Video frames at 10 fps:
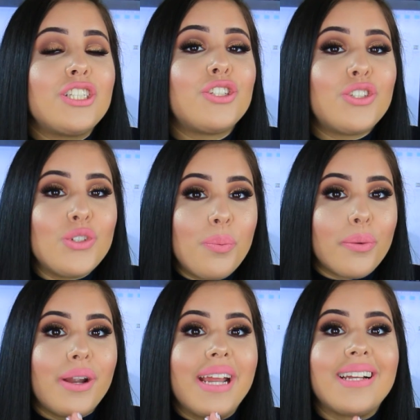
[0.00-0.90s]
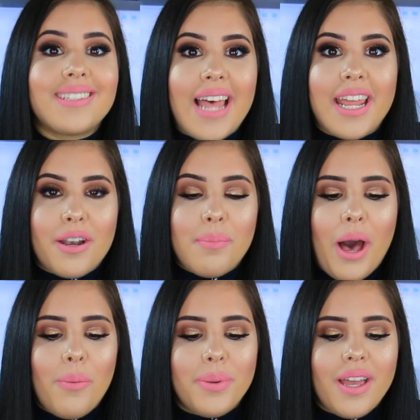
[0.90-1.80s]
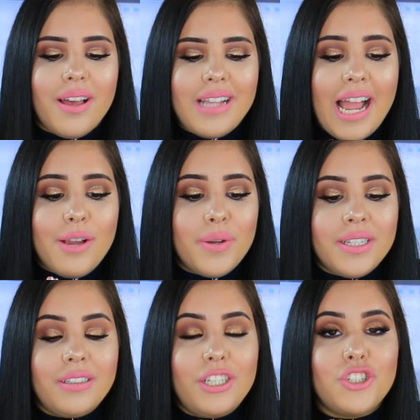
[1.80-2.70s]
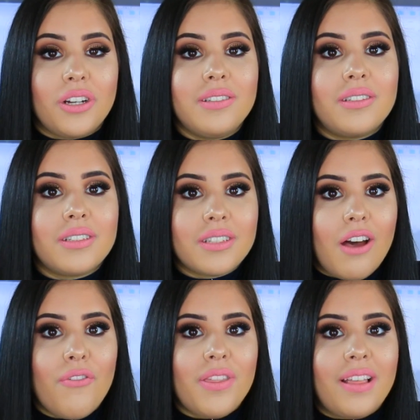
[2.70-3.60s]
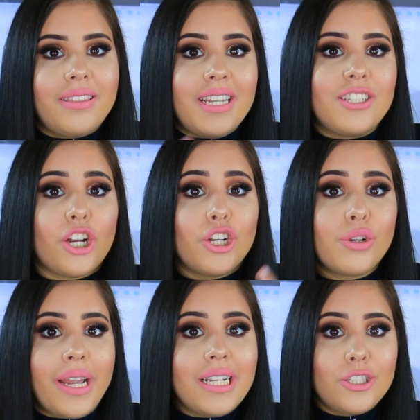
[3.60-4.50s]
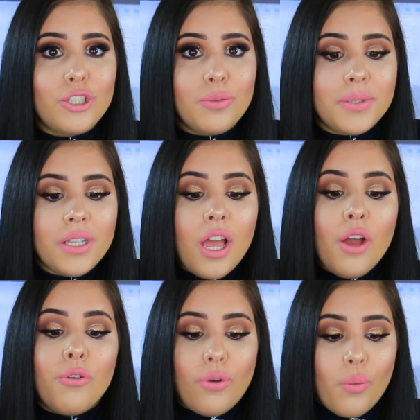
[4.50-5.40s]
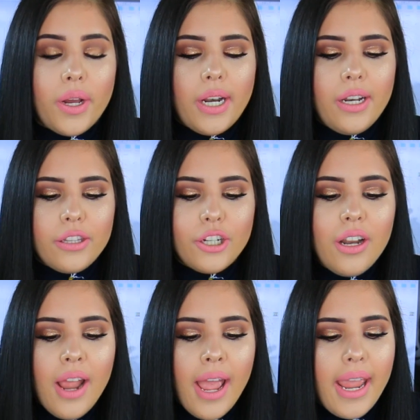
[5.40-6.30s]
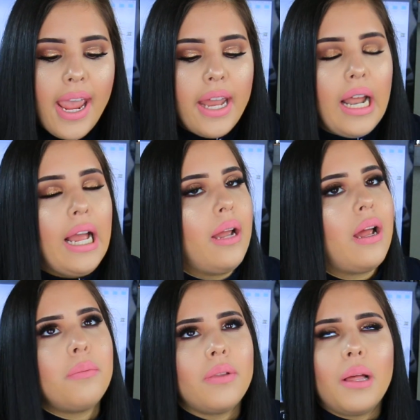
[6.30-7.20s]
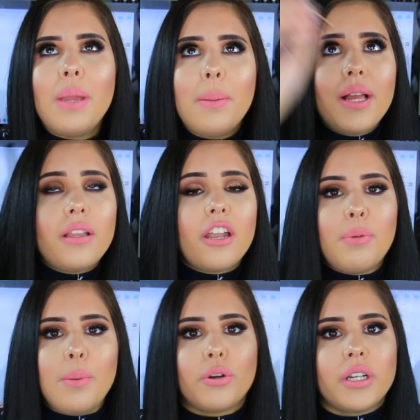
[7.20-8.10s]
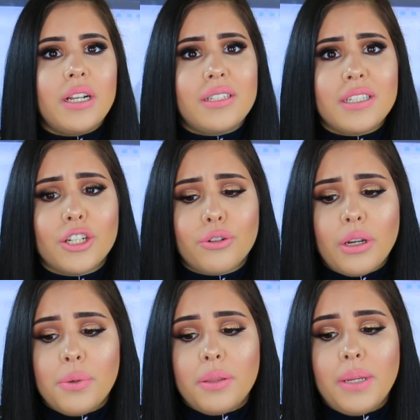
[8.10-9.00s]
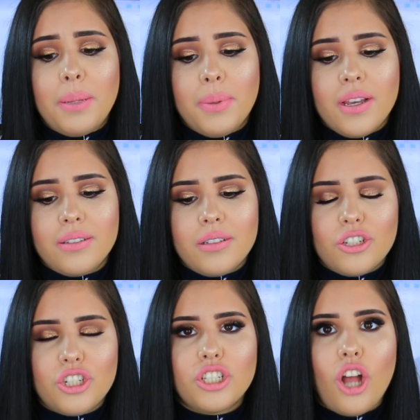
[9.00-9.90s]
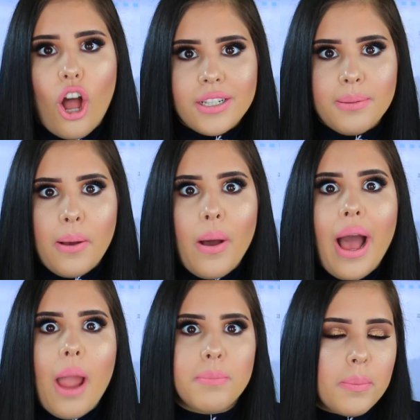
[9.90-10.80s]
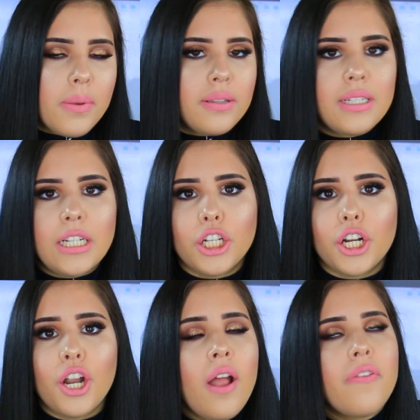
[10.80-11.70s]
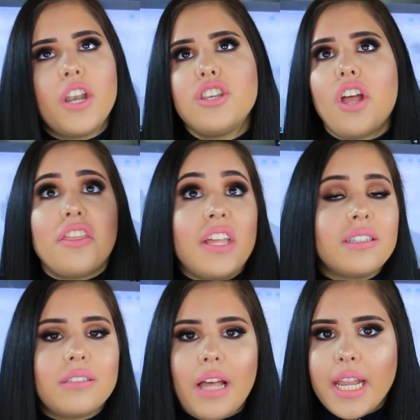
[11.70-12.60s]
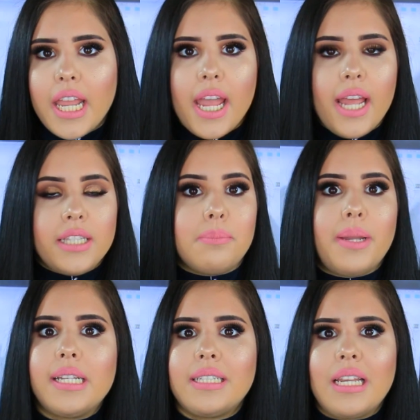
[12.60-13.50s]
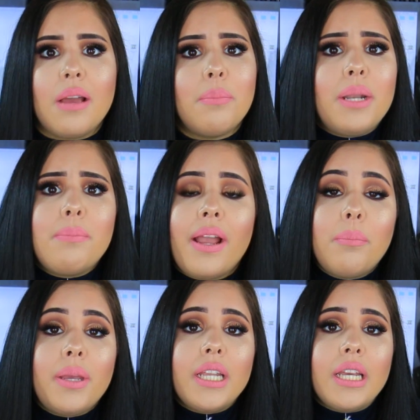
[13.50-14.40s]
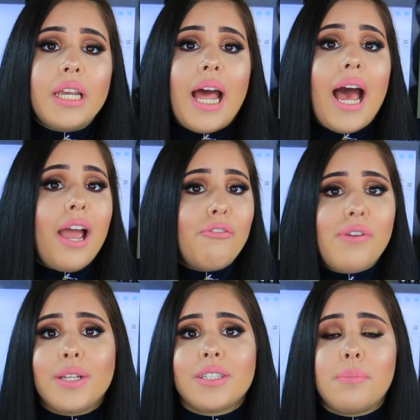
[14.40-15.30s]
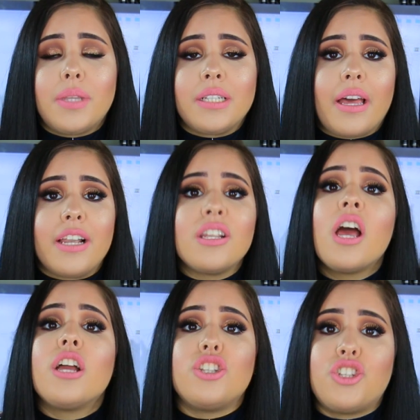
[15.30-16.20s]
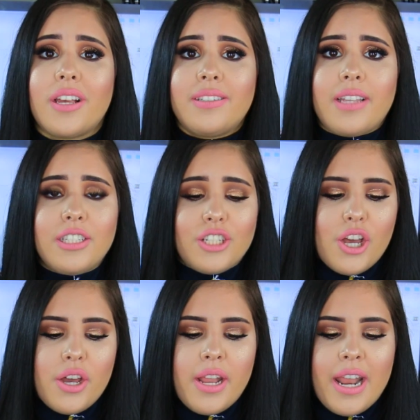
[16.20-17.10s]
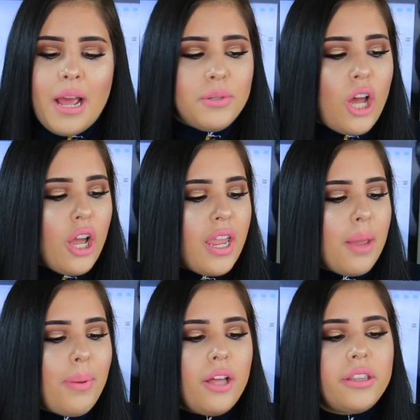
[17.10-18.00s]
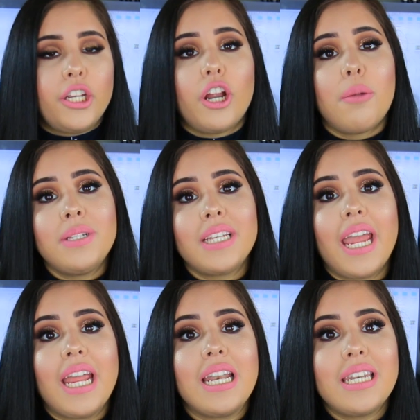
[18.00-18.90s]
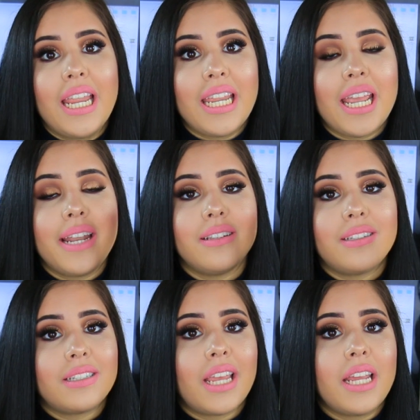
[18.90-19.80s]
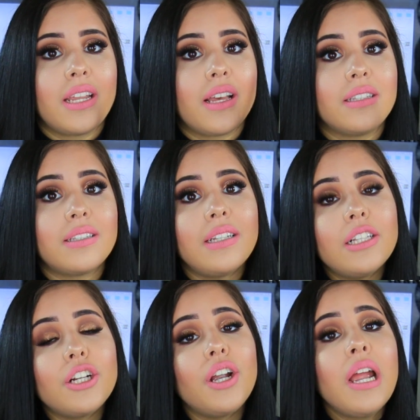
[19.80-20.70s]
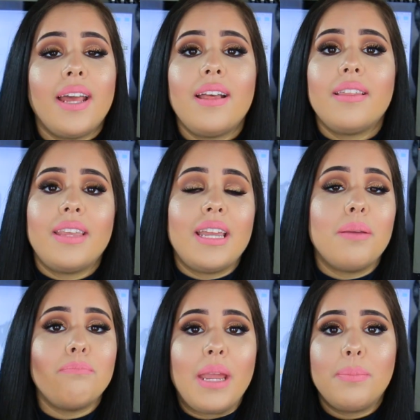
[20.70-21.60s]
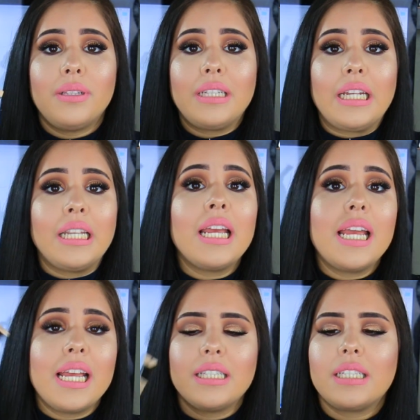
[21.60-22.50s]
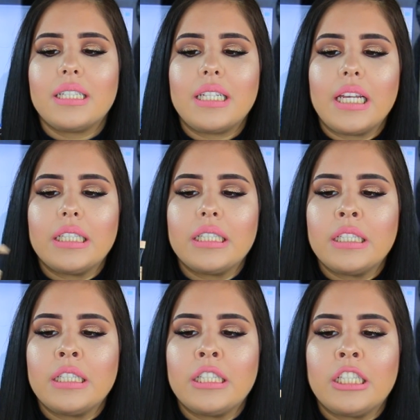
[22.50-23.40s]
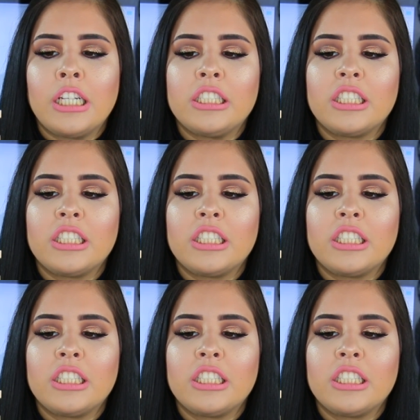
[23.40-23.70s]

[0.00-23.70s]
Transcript: super excited about, because I recently just discovered that these are great dupes for one another, and maybe a lot of people are going to disagree with me because it's such a talked about, hyped up concealer that nothing's like it. It's amazing, but in my opinion, I have found something that is just as good, and I'm talking about the Urban Decay Naked Skin Concealer and the Maybelline Instant,